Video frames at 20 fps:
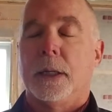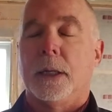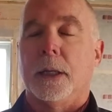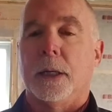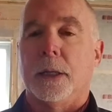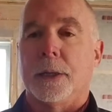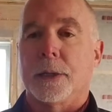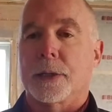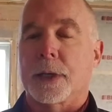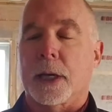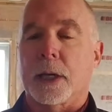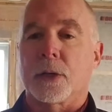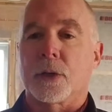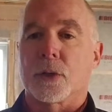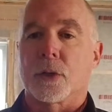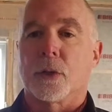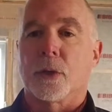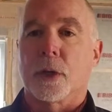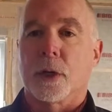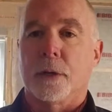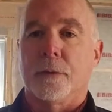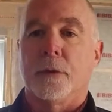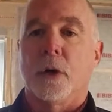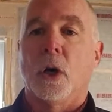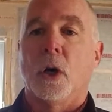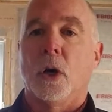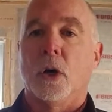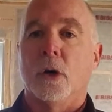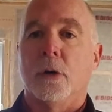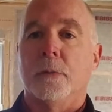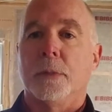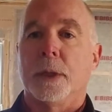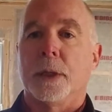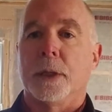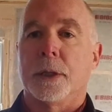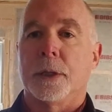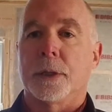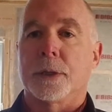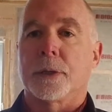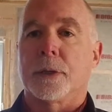uh, the second story of a home
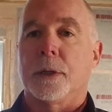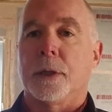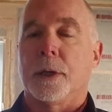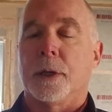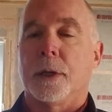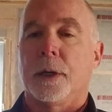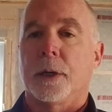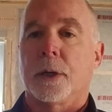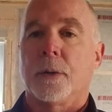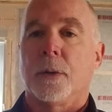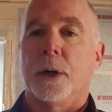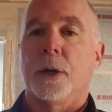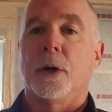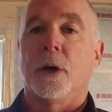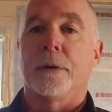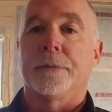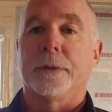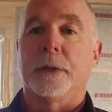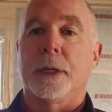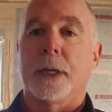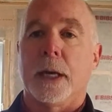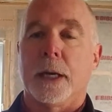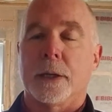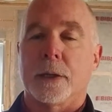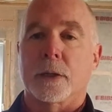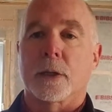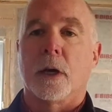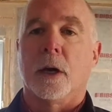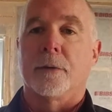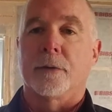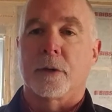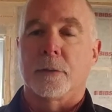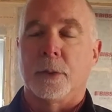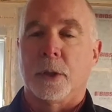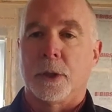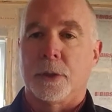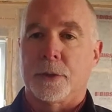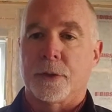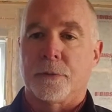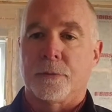is uh, quite often not as
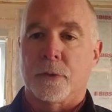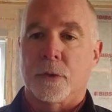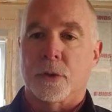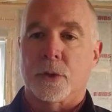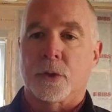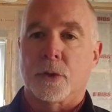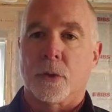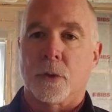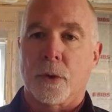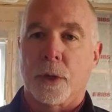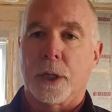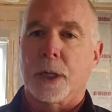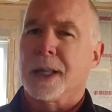comfortable as the first story.